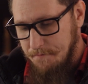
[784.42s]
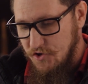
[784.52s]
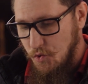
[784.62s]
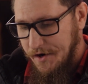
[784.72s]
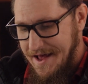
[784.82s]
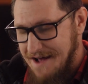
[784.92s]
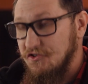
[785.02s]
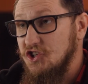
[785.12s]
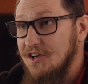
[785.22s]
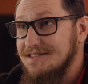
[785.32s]
You want to
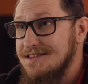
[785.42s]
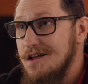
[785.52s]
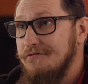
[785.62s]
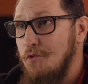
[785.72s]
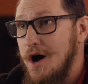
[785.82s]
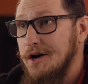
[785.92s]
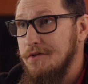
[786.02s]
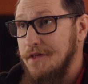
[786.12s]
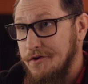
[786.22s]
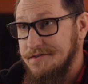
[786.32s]
have just enough water
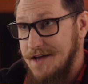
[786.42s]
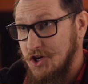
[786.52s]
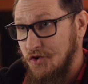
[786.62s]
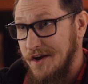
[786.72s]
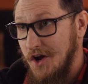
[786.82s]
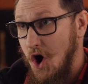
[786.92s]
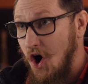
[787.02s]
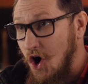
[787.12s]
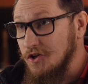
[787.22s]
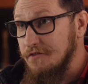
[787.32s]
in there to saturate
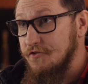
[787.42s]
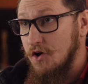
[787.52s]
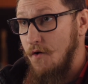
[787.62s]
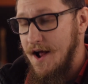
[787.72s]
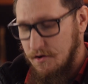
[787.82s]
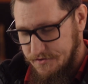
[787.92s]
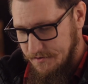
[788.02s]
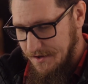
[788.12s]
all of the grounds.